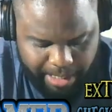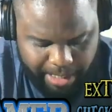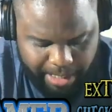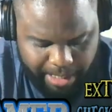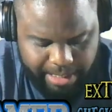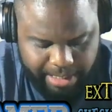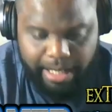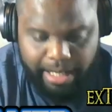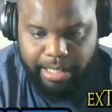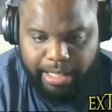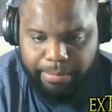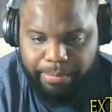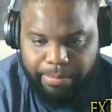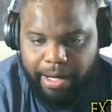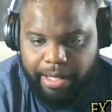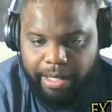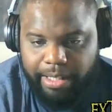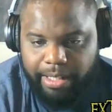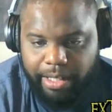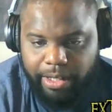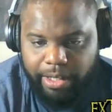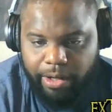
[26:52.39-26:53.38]
not excited
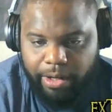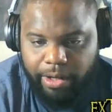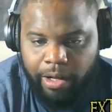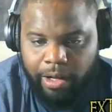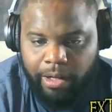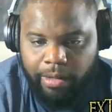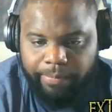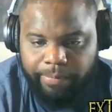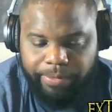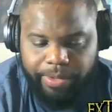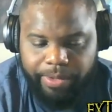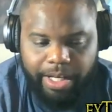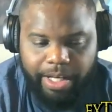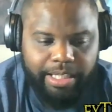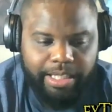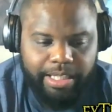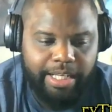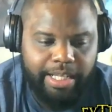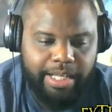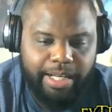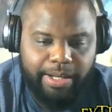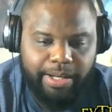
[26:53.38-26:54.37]
about it at all. I
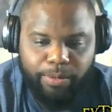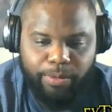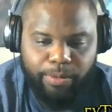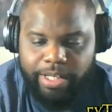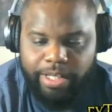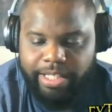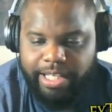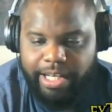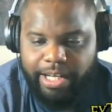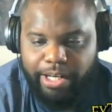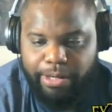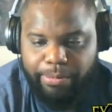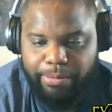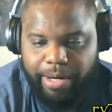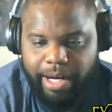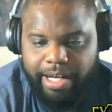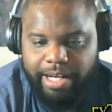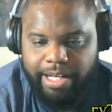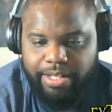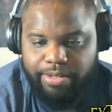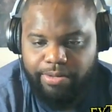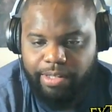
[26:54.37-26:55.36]
think uh, one
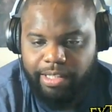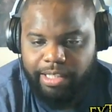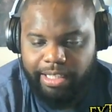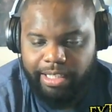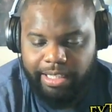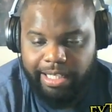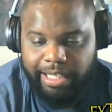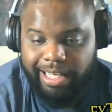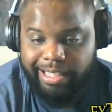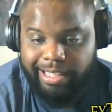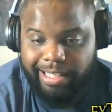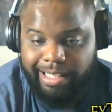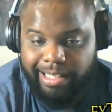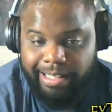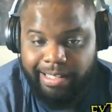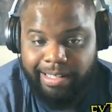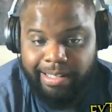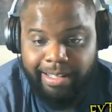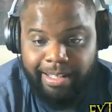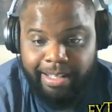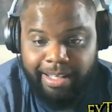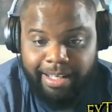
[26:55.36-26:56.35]
terabyte is really
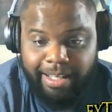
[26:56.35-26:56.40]
nothing.